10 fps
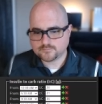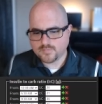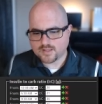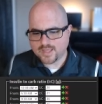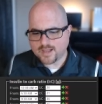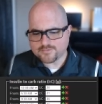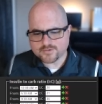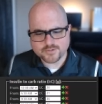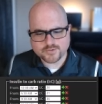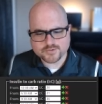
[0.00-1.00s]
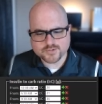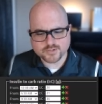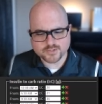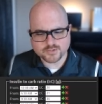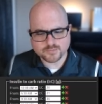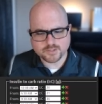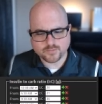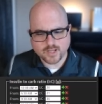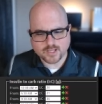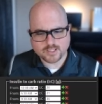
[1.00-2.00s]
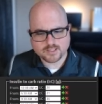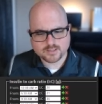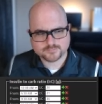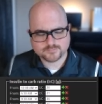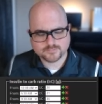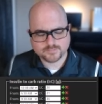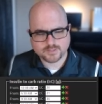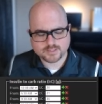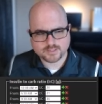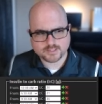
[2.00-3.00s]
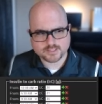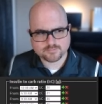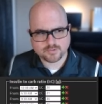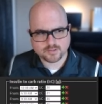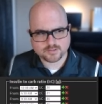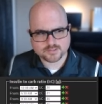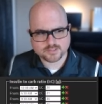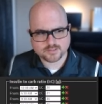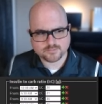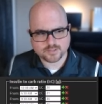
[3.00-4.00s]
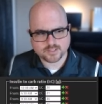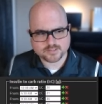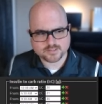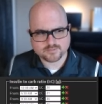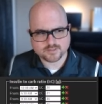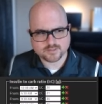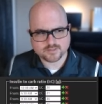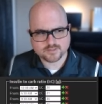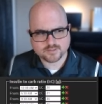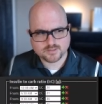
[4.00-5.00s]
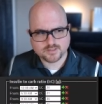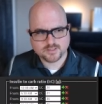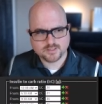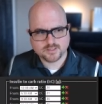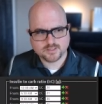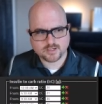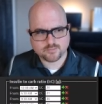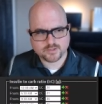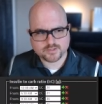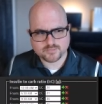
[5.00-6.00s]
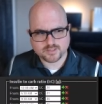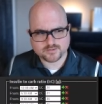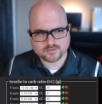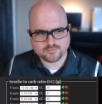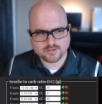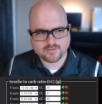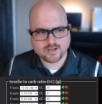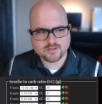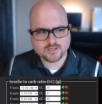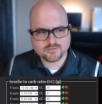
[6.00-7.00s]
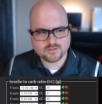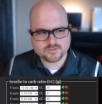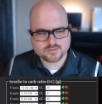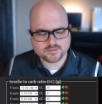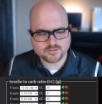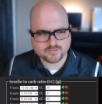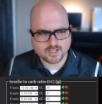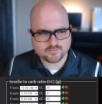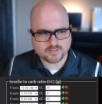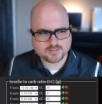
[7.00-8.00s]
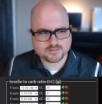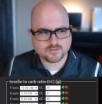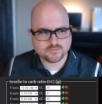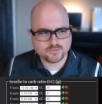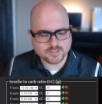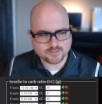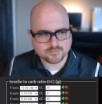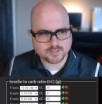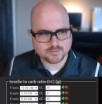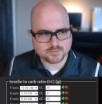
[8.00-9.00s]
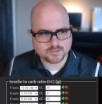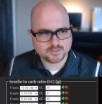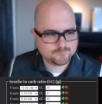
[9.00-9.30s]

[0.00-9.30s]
The afternoons are a little bit wacky. I think that's partially because of the our ratio being 35. How long have you used 35? That's a really big number.